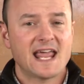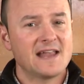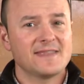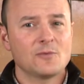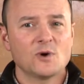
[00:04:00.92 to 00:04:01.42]

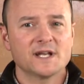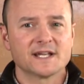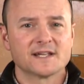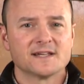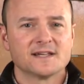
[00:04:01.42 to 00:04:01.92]
and they're
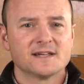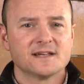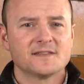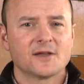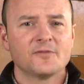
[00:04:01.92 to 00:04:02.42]
winning.
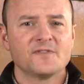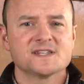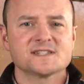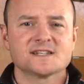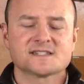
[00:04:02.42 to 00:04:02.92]
They're
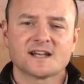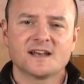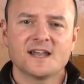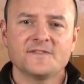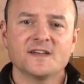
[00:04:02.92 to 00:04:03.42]
investing
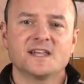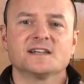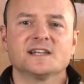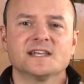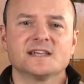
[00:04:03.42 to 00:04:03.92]

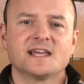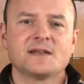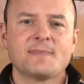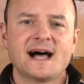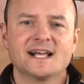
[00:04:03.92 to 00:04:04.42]
significantly
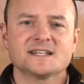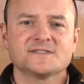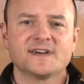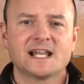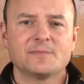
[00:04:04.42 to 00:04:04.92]
in market
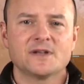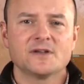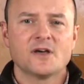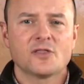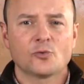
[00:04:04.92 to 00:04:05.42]
development
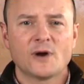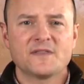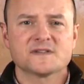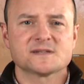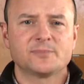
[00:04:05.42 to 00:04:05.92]

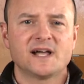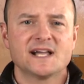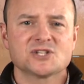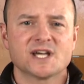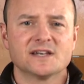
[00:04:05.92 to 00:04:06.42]
throughout the supply
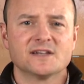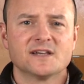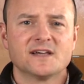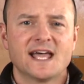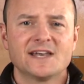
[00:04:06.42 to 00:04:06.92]
chain
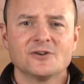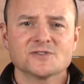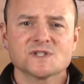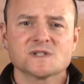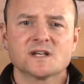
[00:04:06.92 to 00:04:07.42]
and not
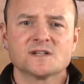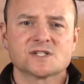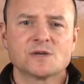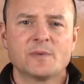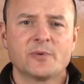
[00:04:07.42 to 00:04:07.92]
just in
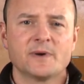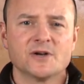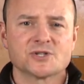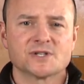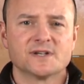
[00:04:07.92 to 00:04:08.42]
consumer
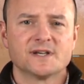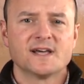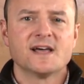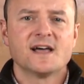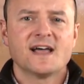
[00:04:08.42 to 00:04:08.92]
promotion.
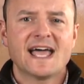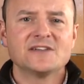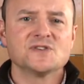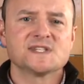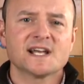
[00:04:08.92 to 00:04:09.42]
And
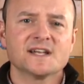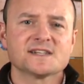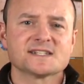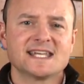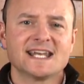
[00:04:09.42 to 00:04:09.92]
New Zealand
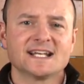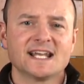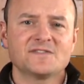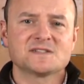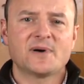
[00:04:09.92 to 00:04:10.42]
is getting
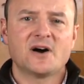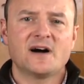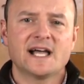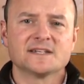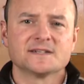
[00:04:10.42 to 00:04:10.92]
left
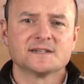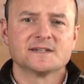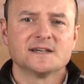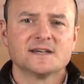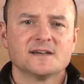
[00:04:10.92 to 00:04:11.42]
behind.
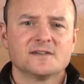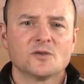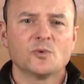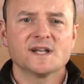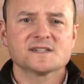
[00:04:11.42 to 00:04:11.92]

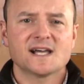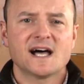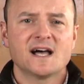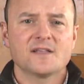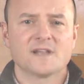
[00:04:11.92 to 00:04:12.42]
The winners
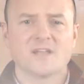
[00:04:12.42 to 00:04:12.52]
are the